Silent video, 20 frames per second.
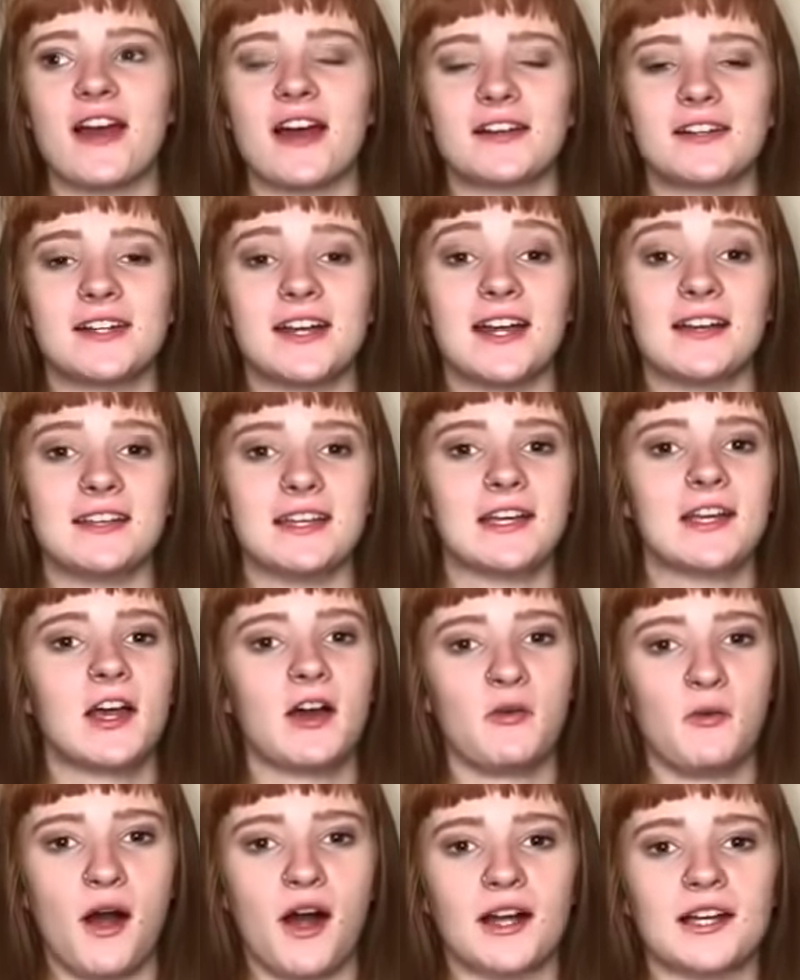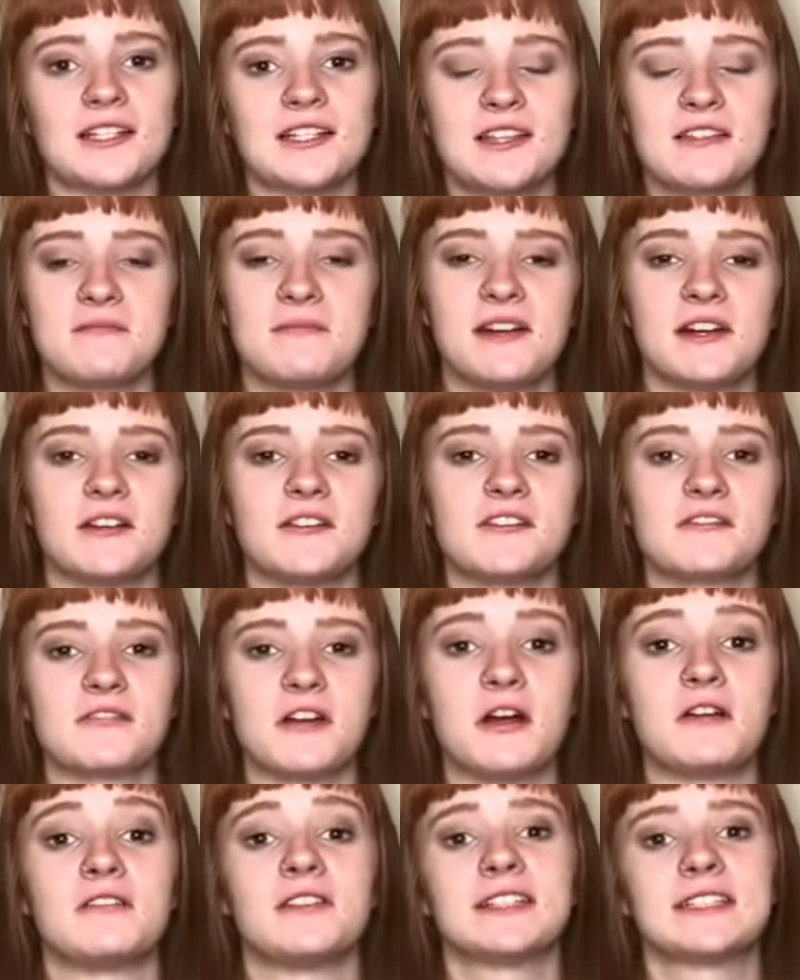around, and I, like, go walk into the middle of the
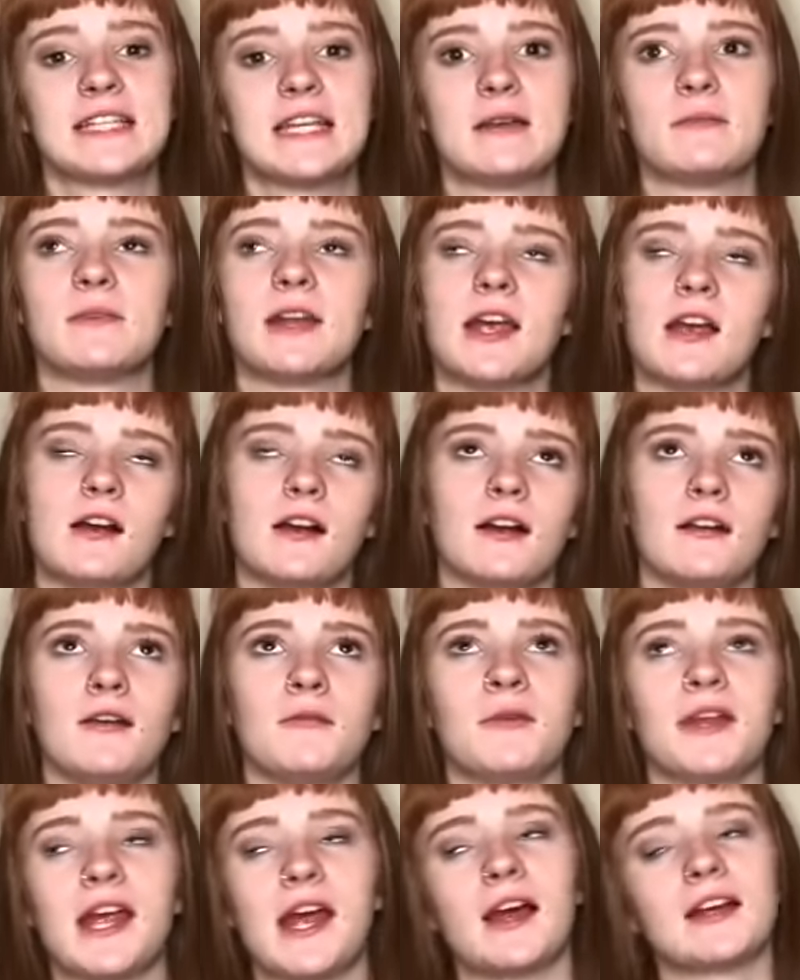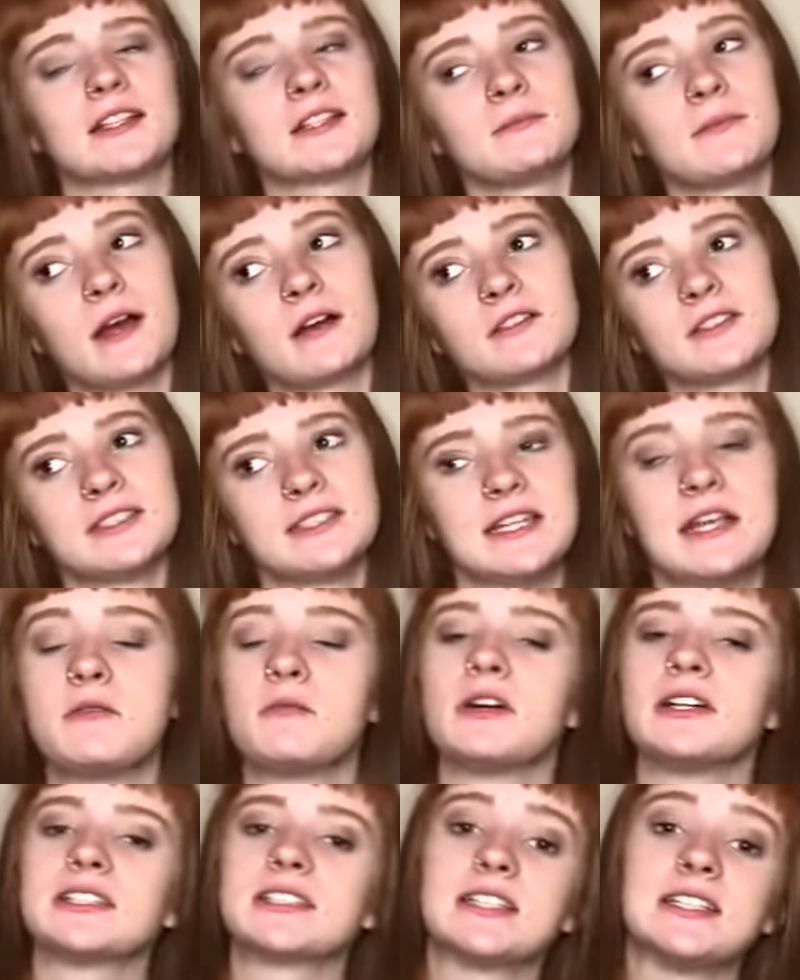road, and it's him, and I hug him, and I ask him how his stay
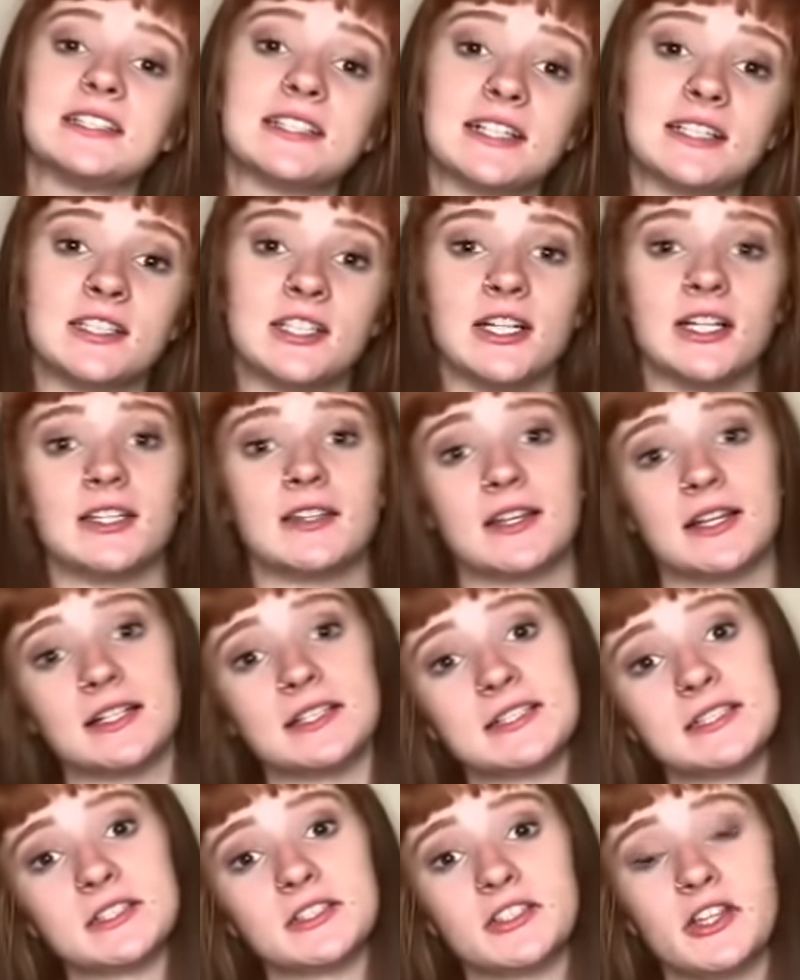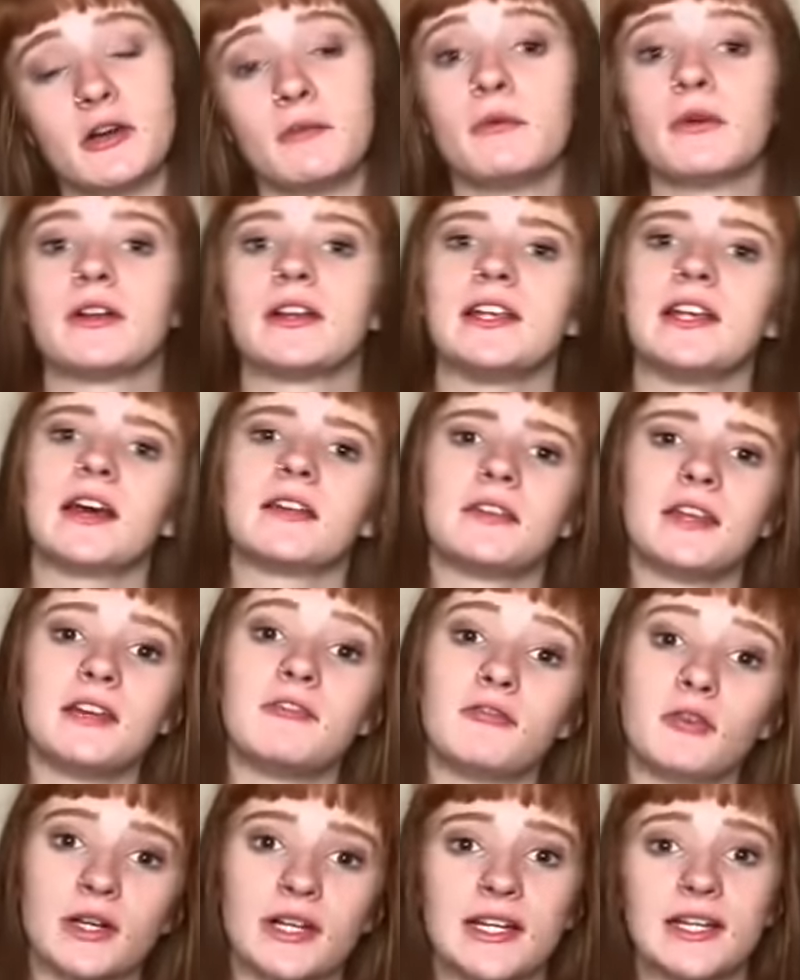was, and he says good, and that he's still sober, and he had,
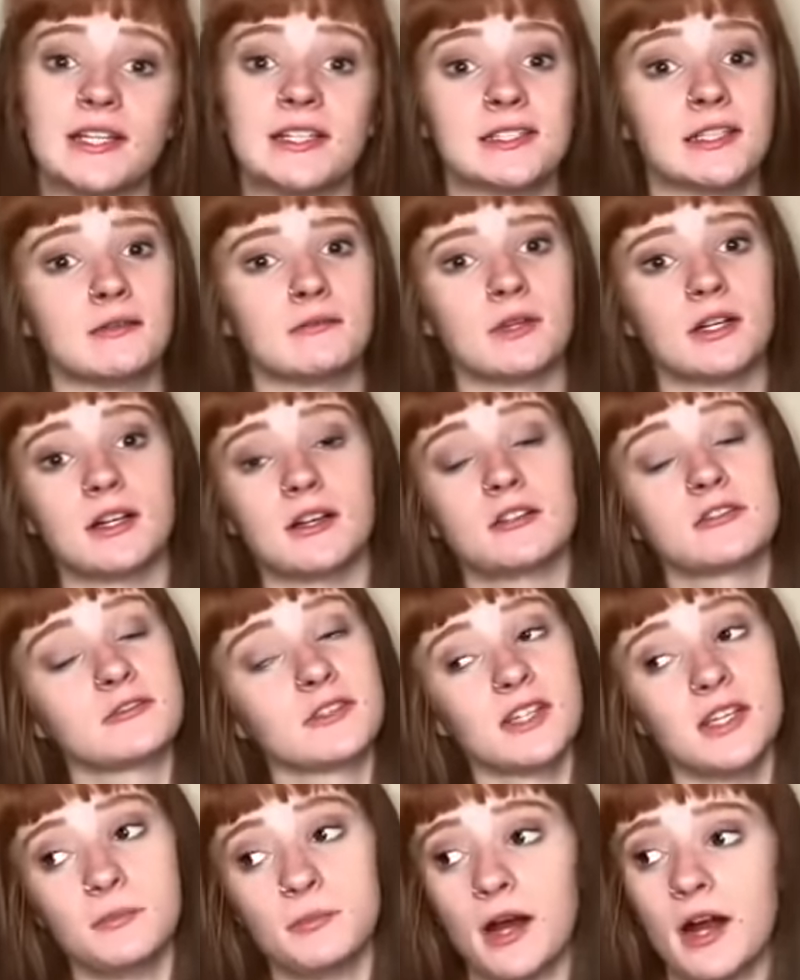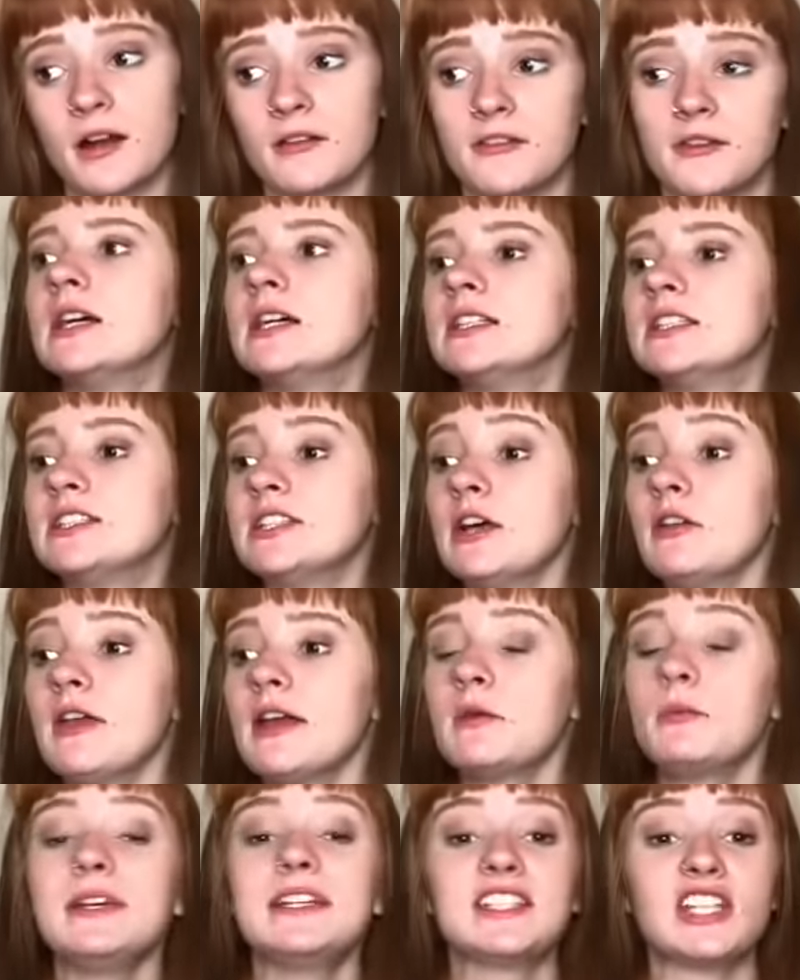like, 40 days sober, and I was really proud of him. So,
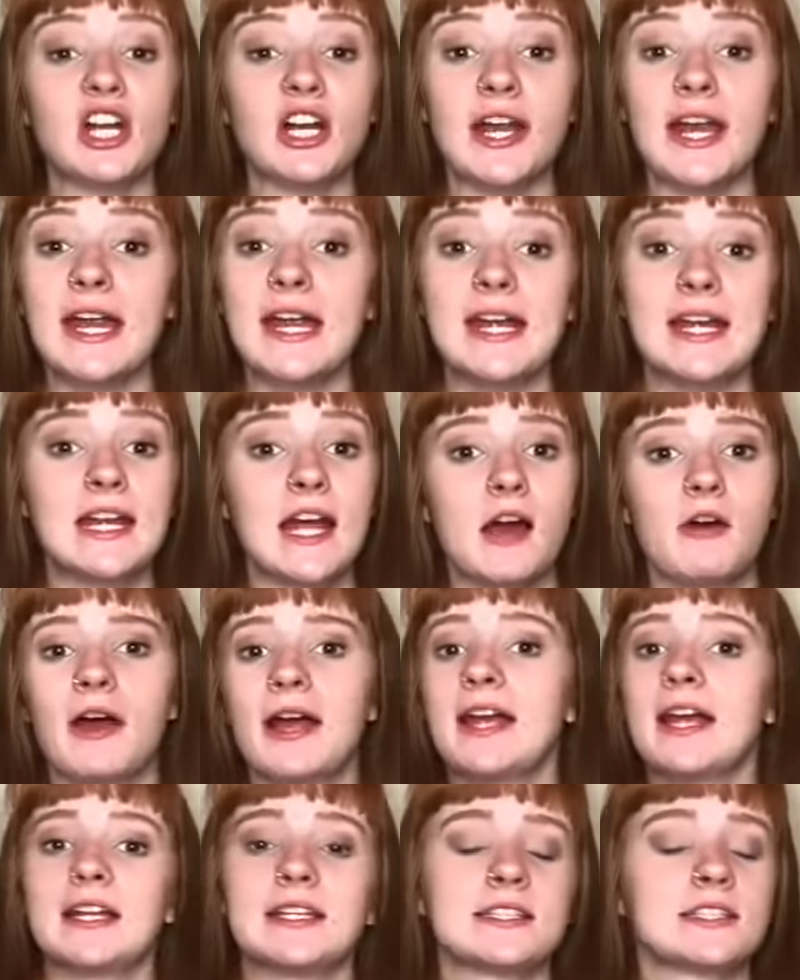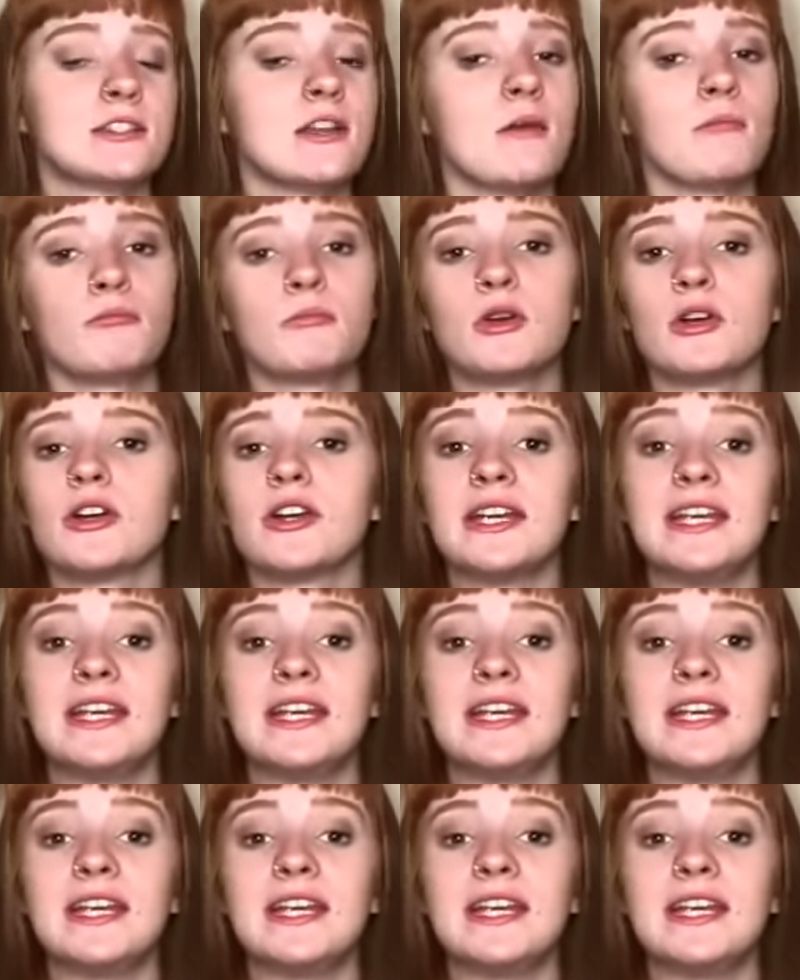like, we start hanging out. I get his number.